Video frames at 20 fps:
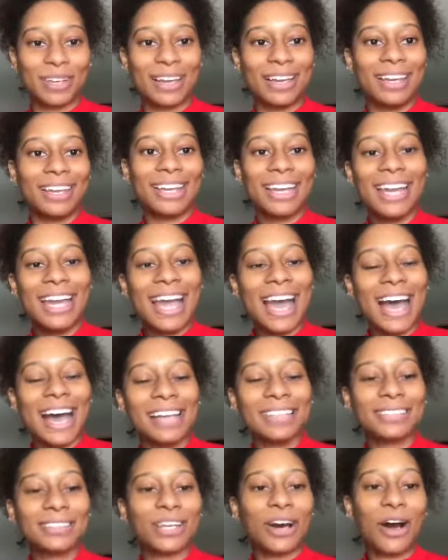Like,
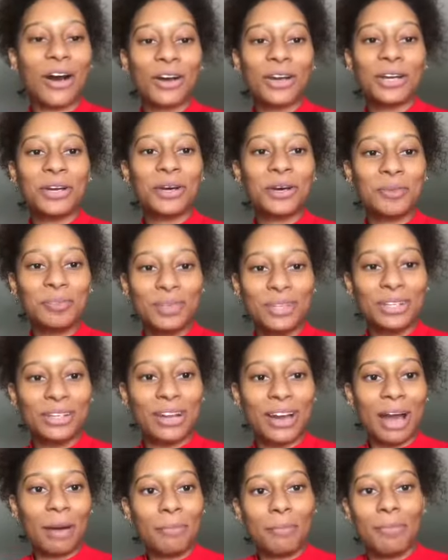I saw him, you
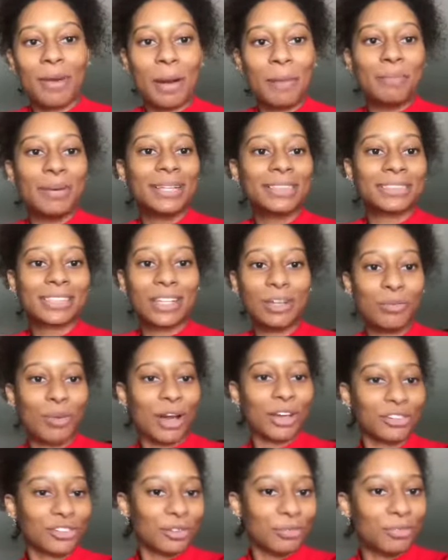know, I basically
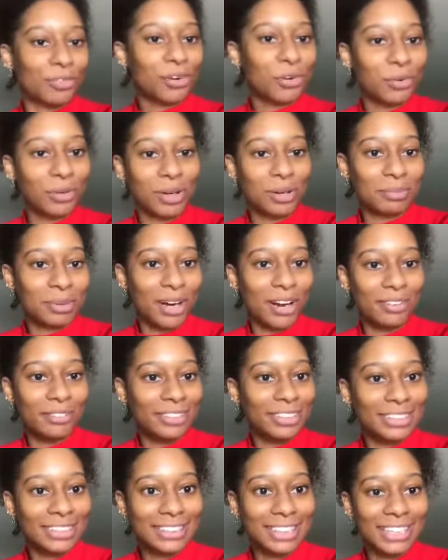watched him grow up,
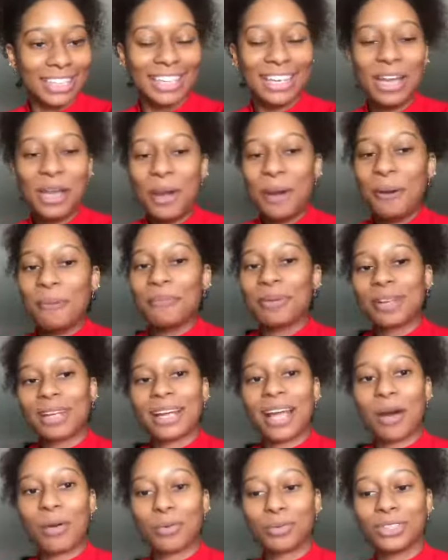obviously. But,
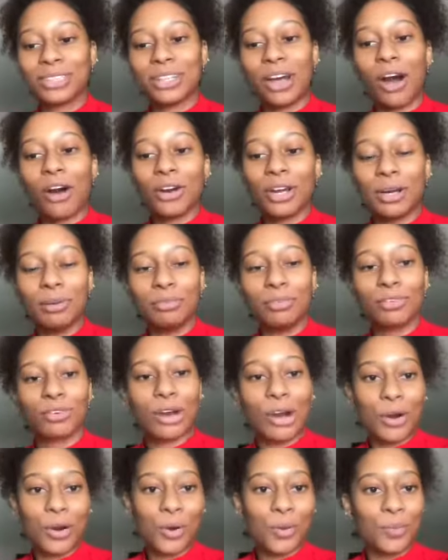like, I saw him
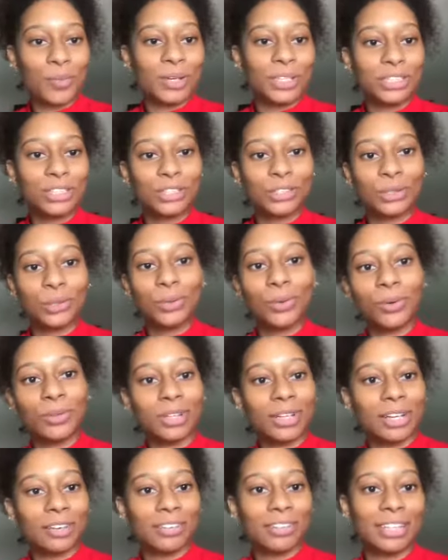grow with
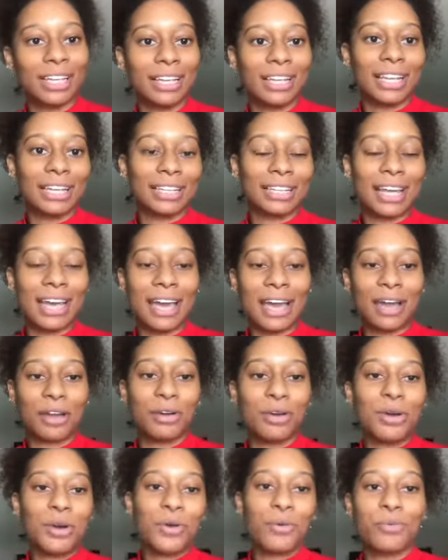school and everything like
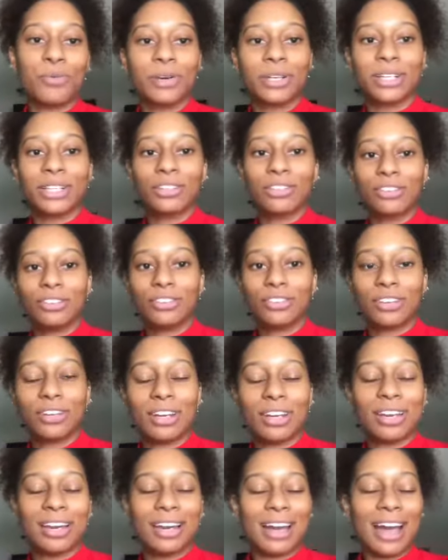that, which
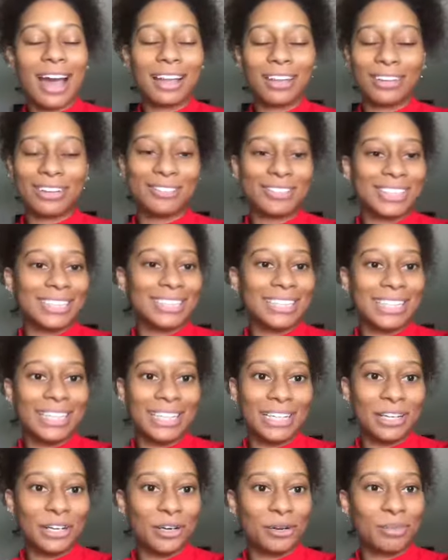I love to
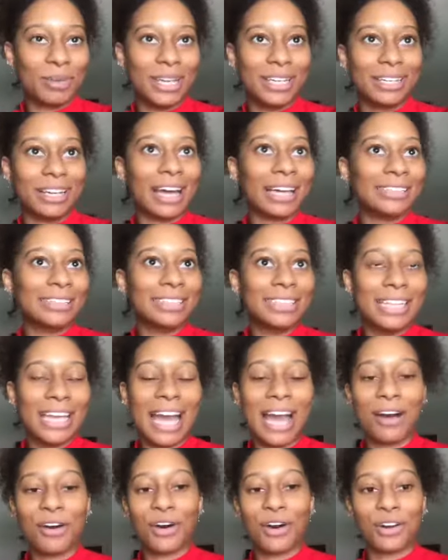see in him. And I see
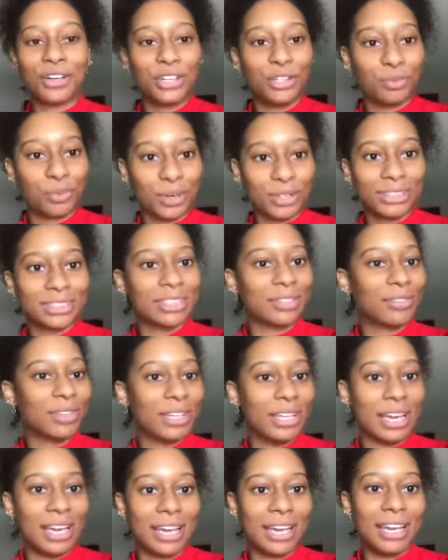how hard he works
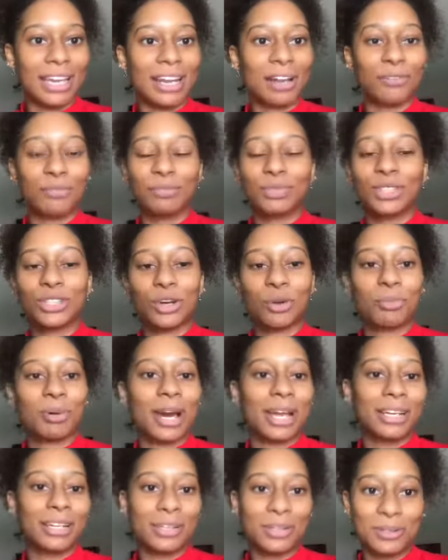every day, and I'm so
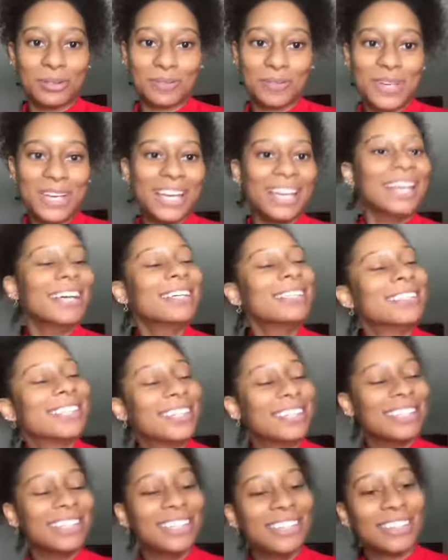proud of him.
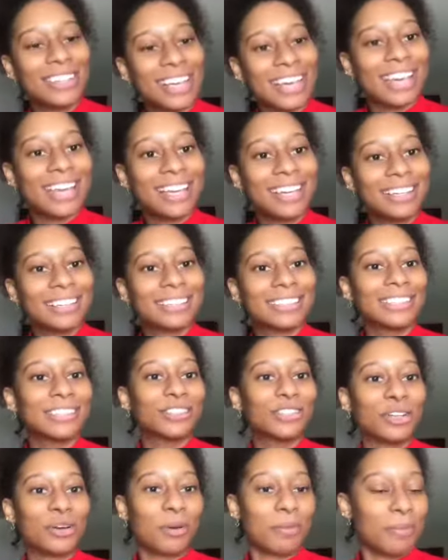So, DJ,
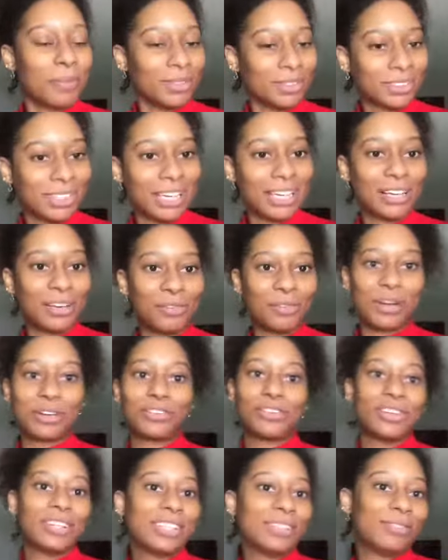since you're most likely
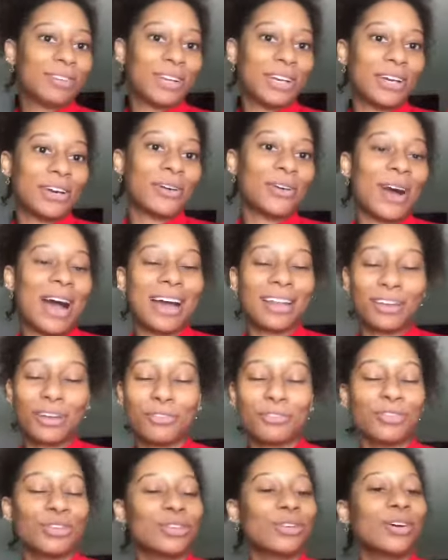watching this video, I
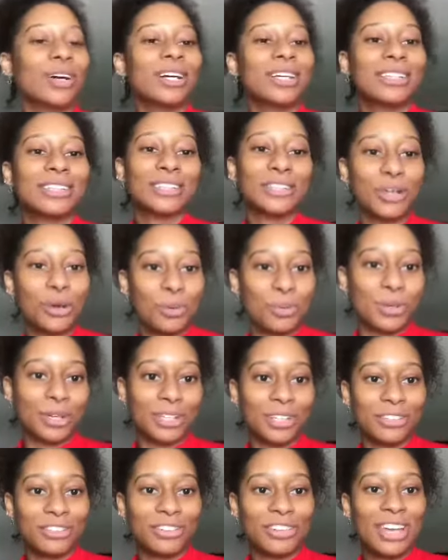love you so
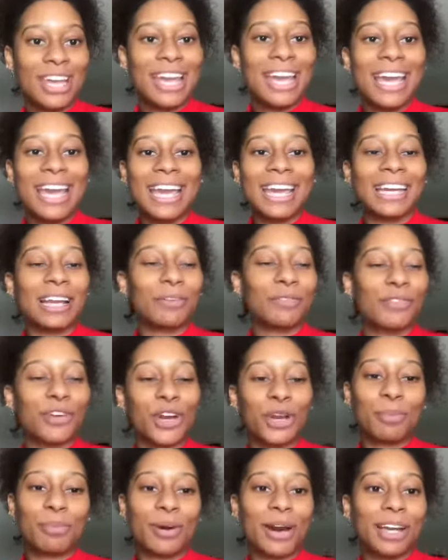much. And I'm
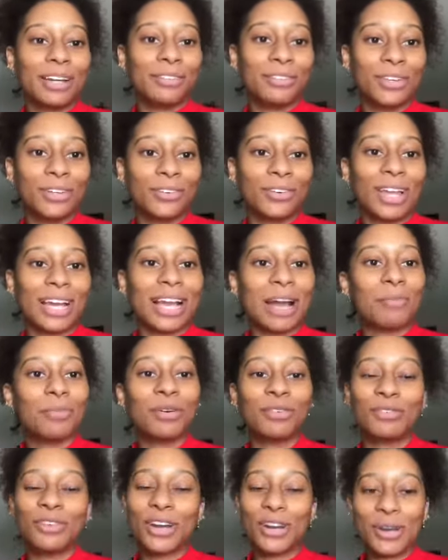very proud of you. Like,
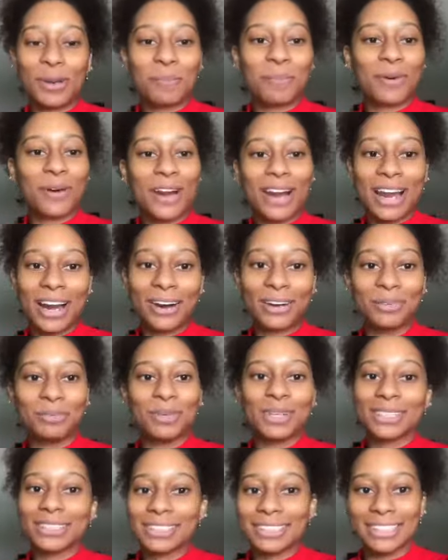I'm a very
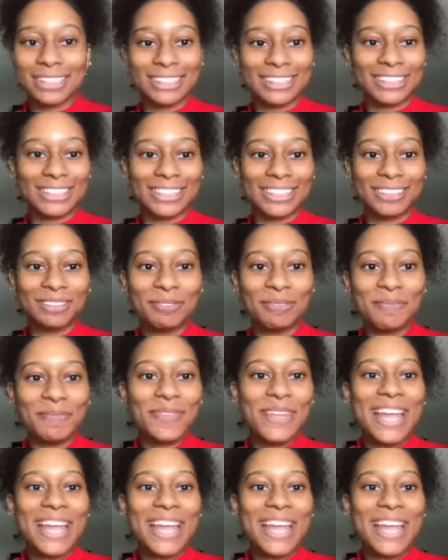proud big sister.